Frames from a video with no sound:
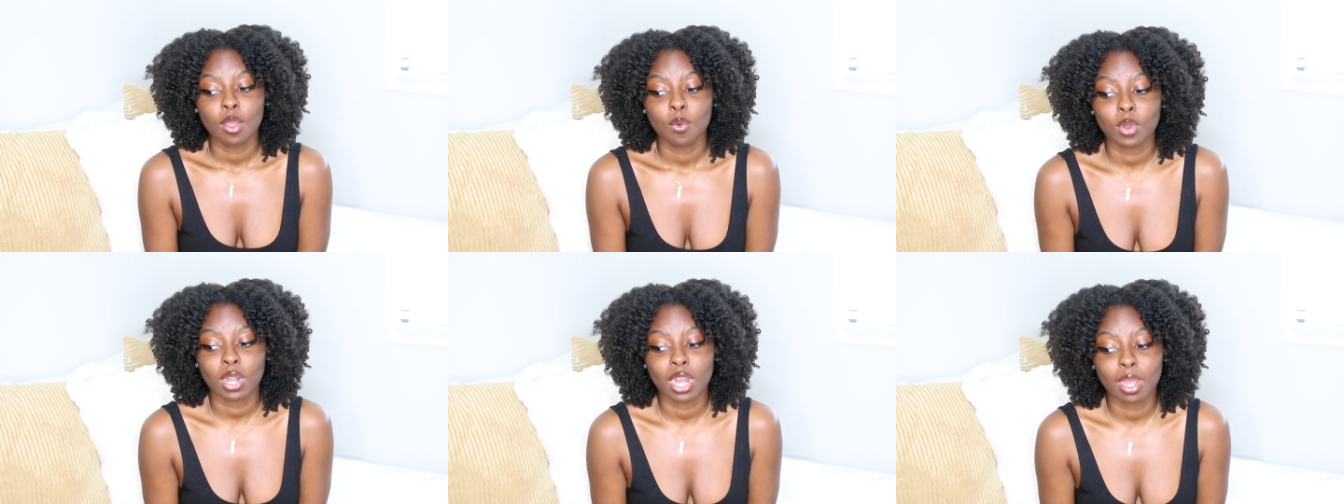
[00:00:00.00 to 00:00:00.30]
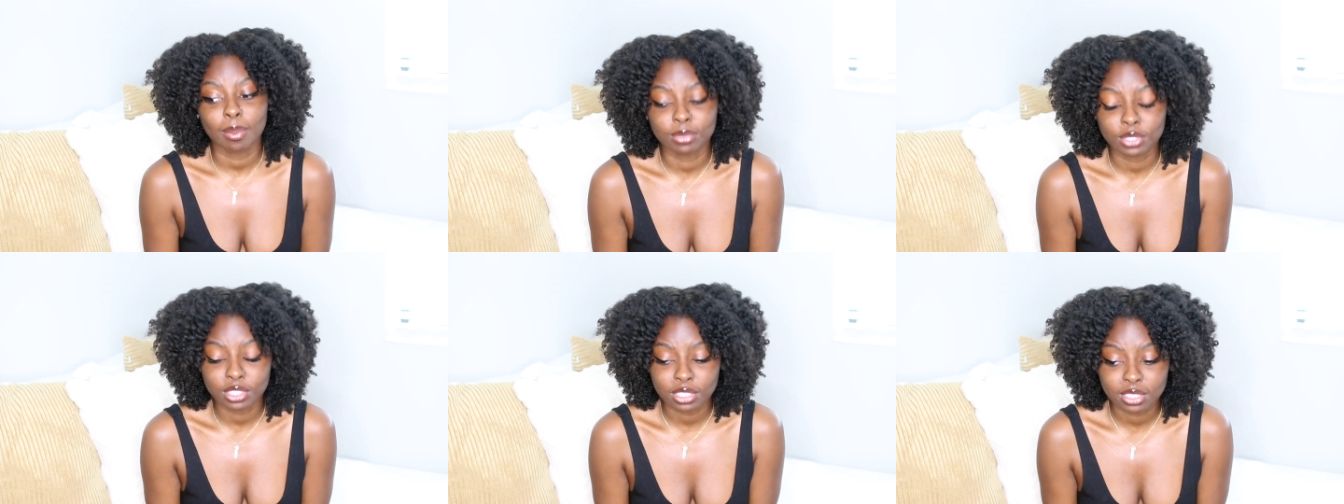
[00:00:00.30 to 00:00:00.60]
what
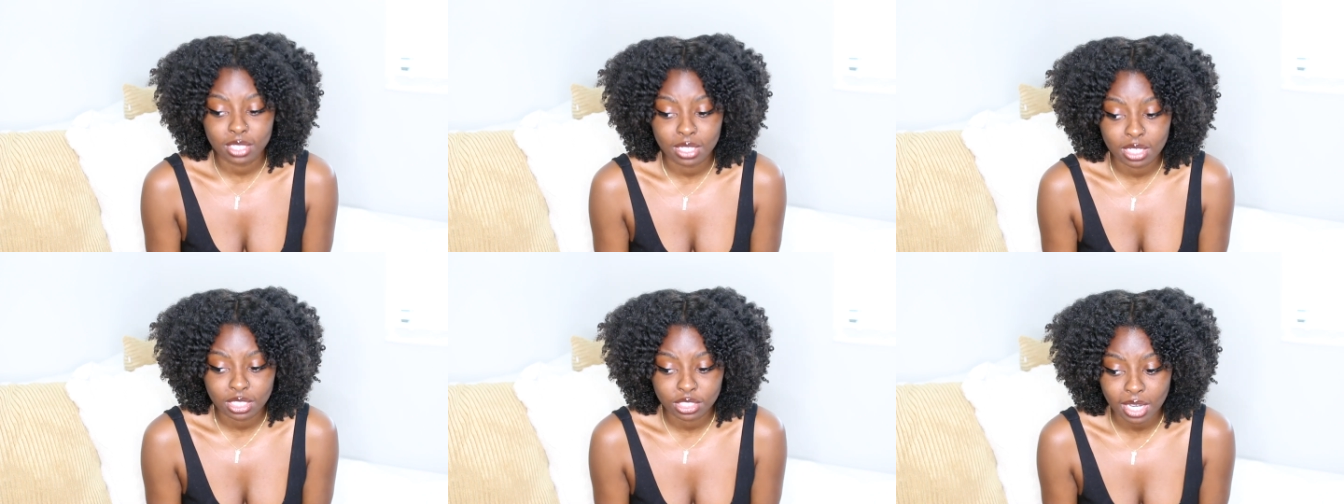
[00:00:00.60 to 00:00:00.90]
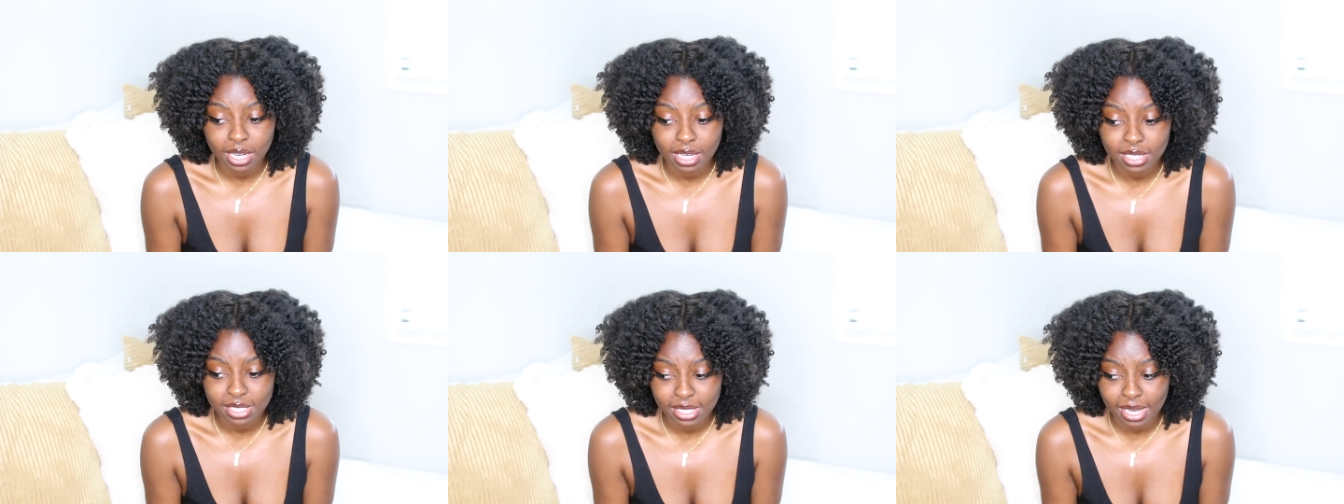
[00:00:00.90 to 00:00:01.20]
I'm just gonna
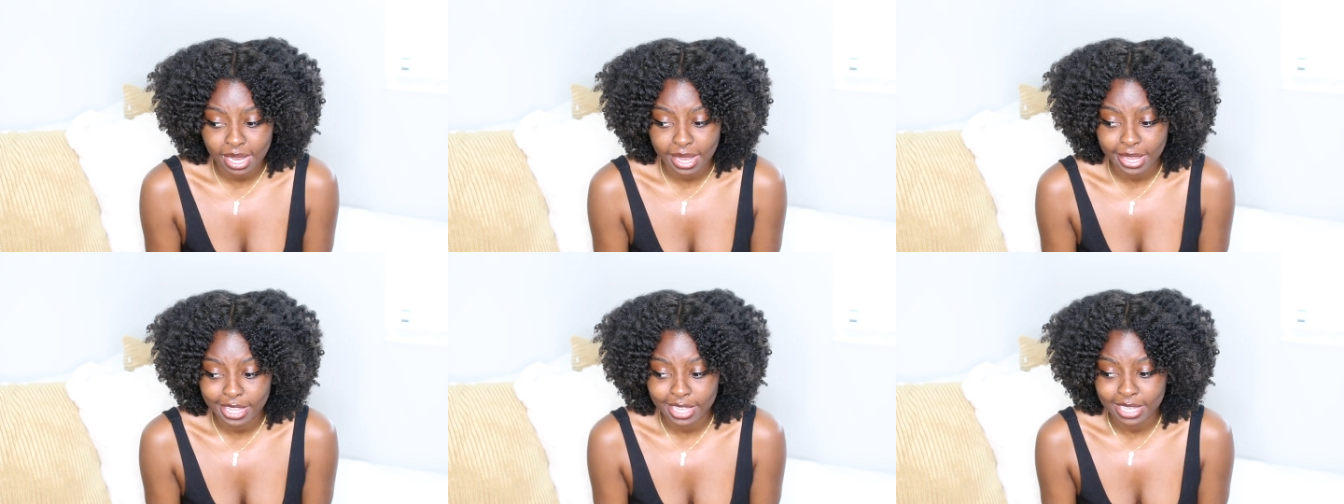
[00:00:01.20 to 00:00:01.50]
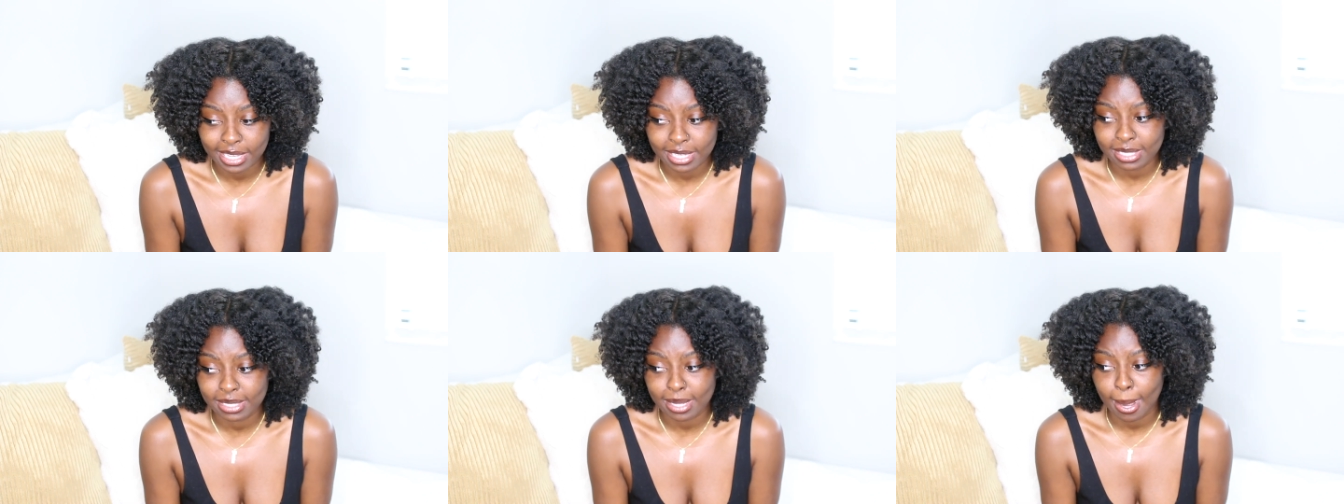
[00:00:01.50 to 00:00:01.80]
try to
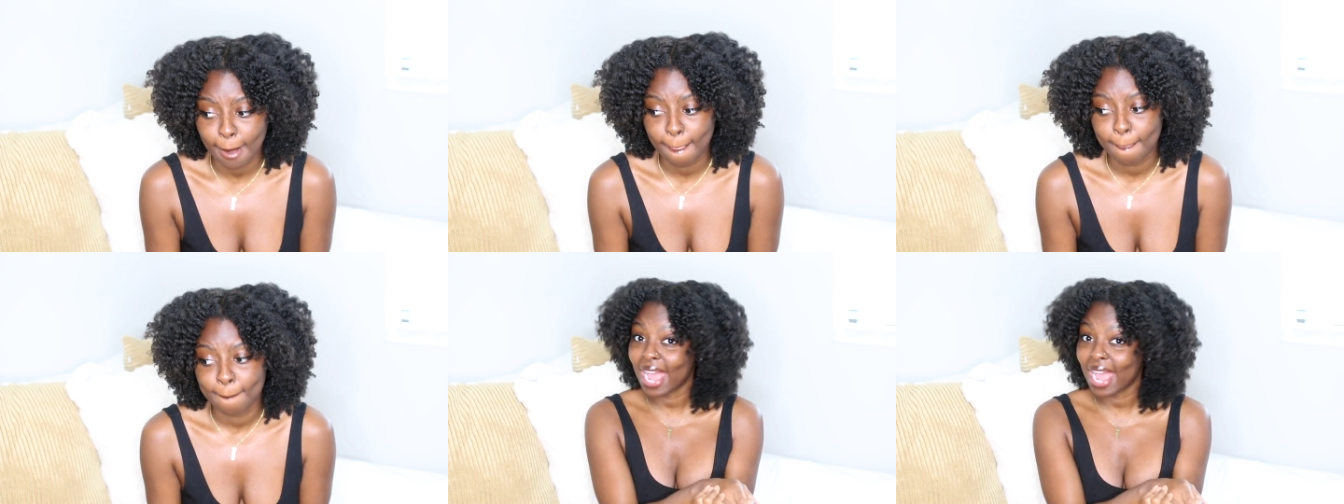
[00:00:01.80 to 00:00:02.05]
say is,